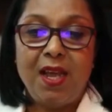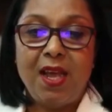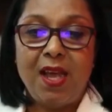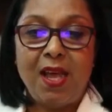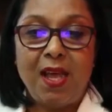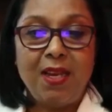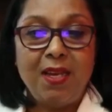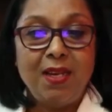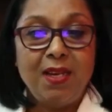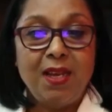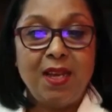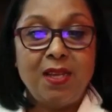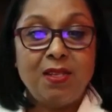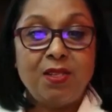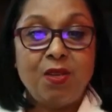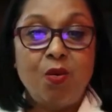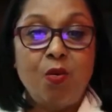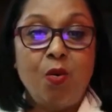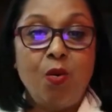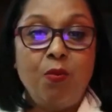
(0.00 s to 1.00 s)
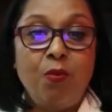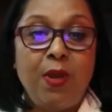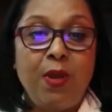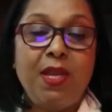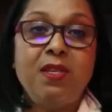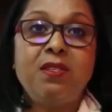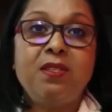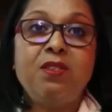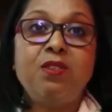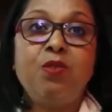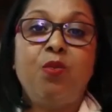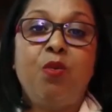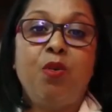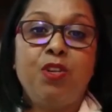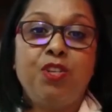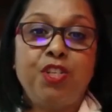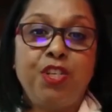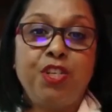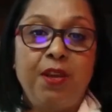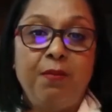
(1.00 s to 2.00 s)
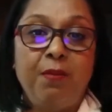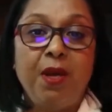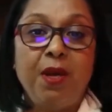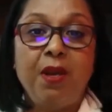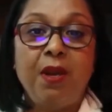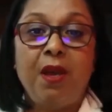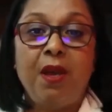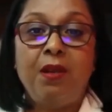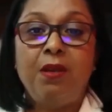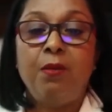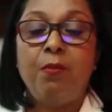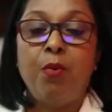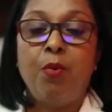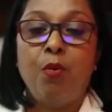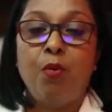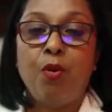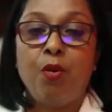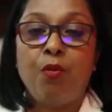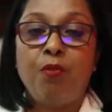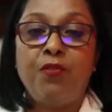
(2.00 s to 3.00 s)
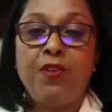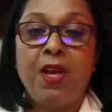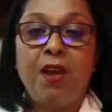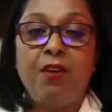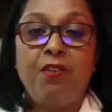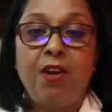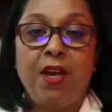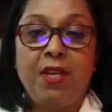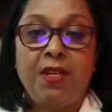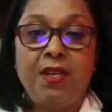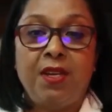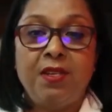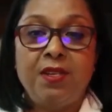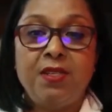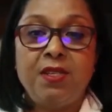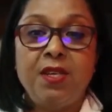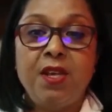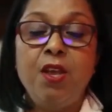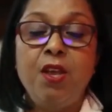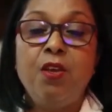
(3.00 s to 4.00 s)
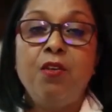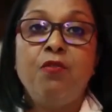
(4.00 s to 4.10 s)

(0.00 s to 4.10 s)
And as always, to our chairman and the board of directors